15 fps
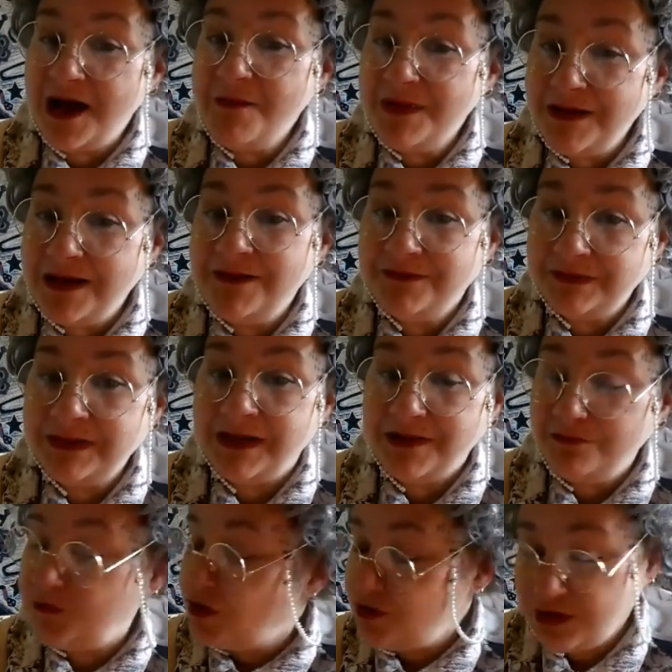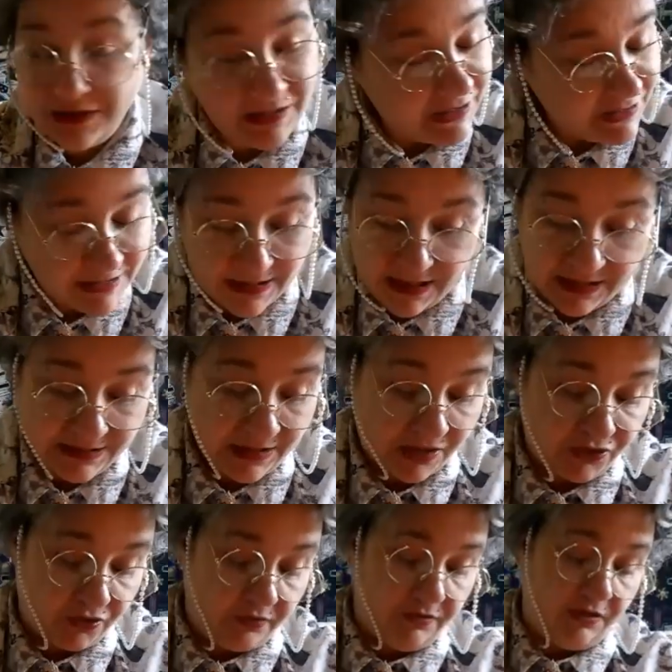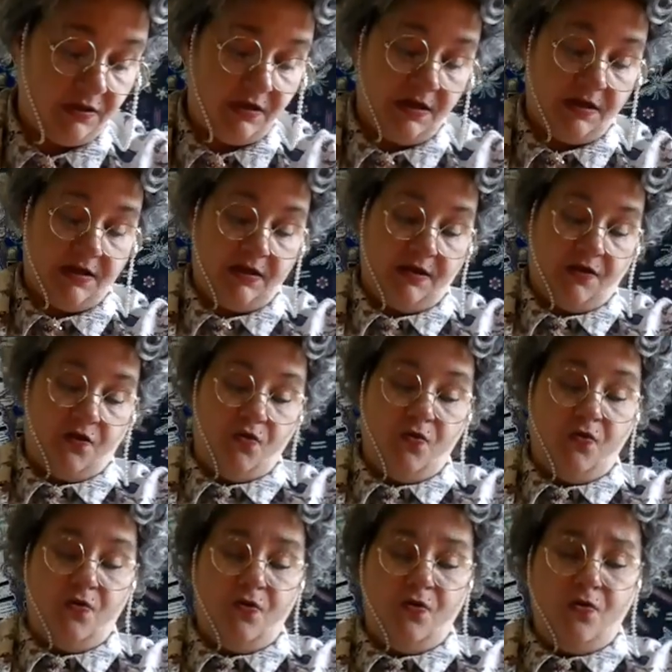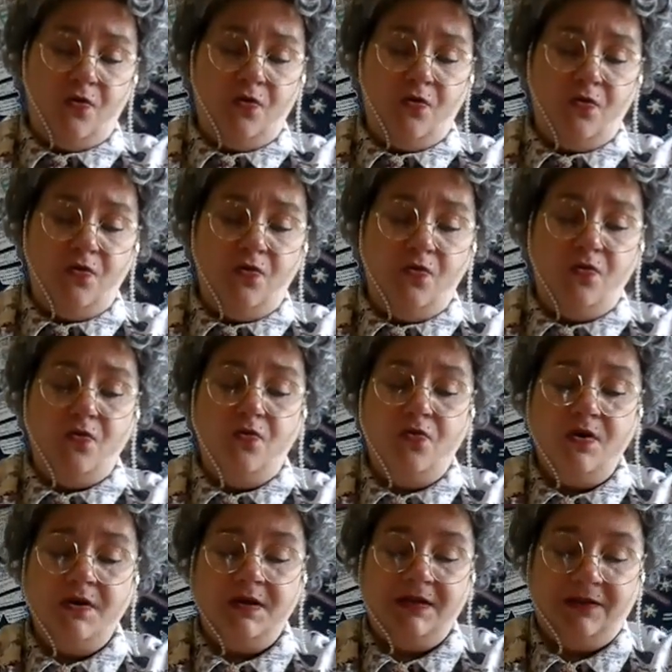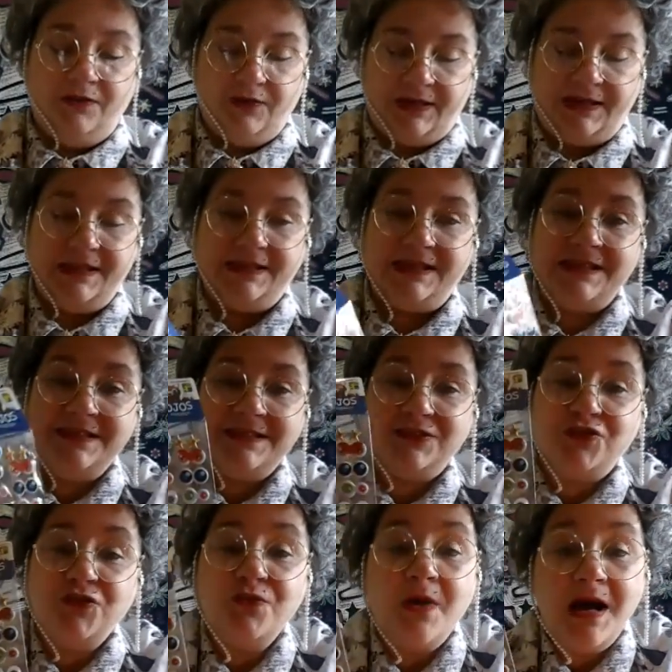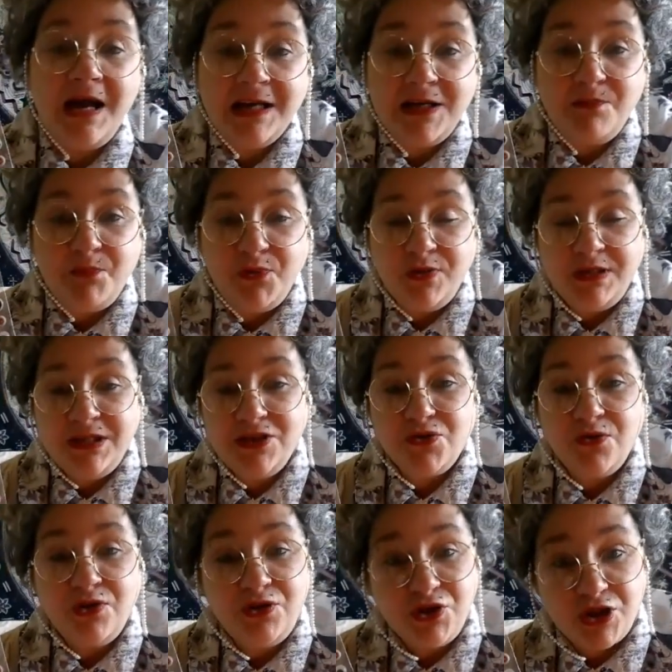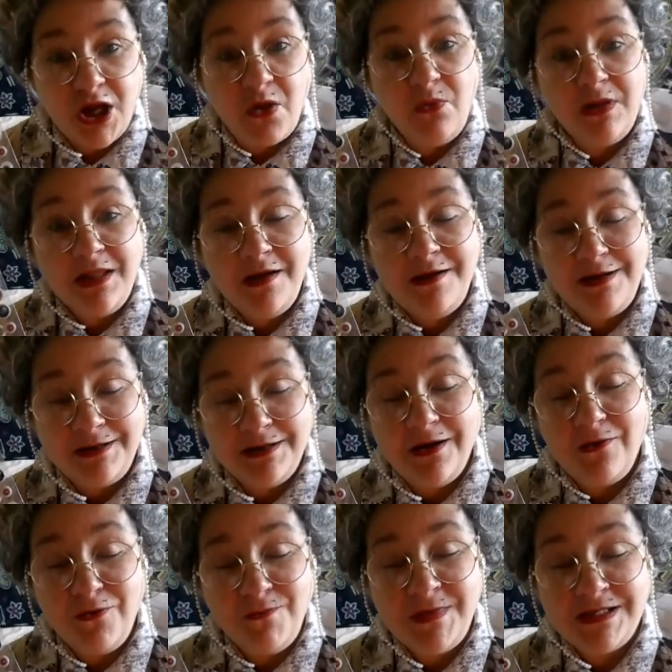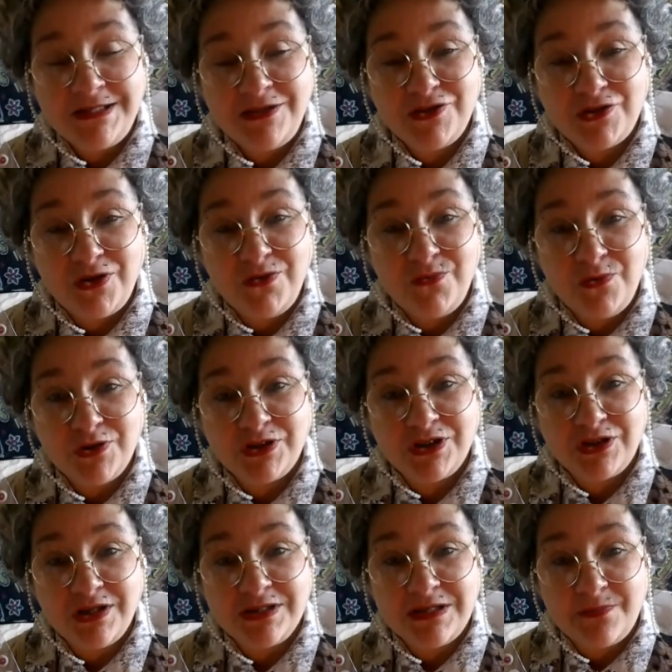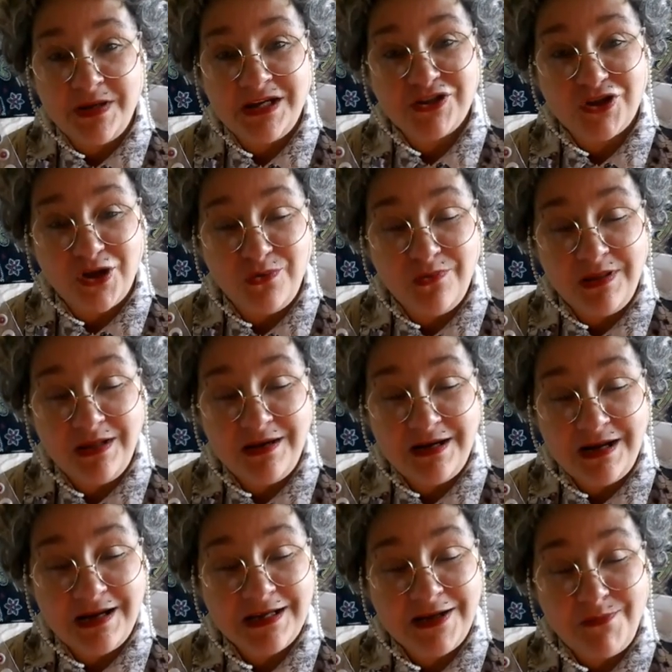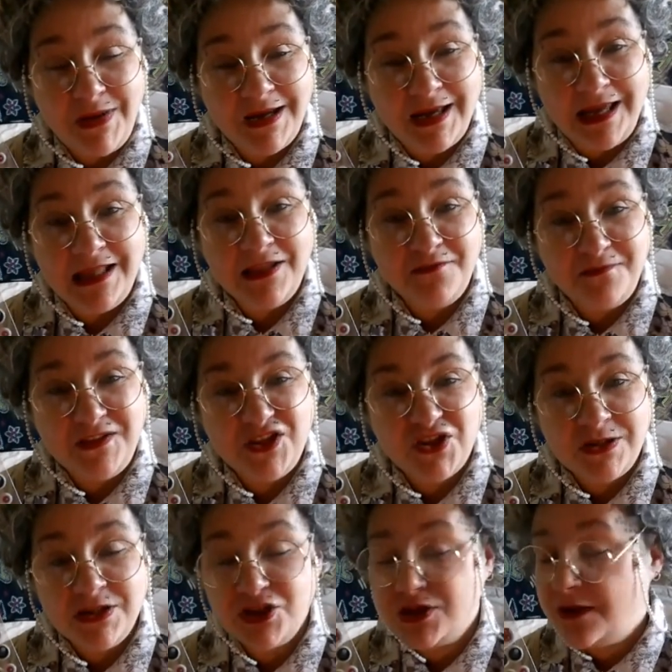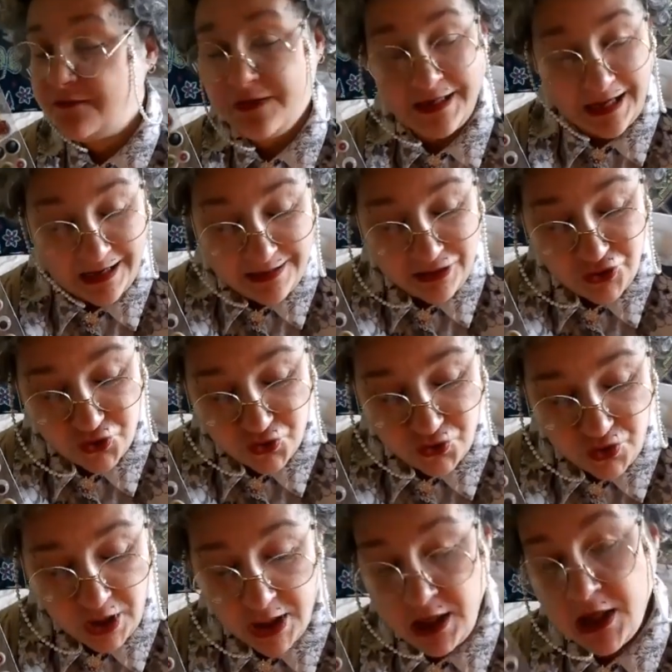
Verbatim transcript: I'm, a, I'm, I'm not greedy as at all. Oh, oh, oh, oh! Look at these. Do you know what? I can put these on towel art. Oh, Missus Doubtwater does a bit of towel art. I can make elephants and stuff. I can't, it's true.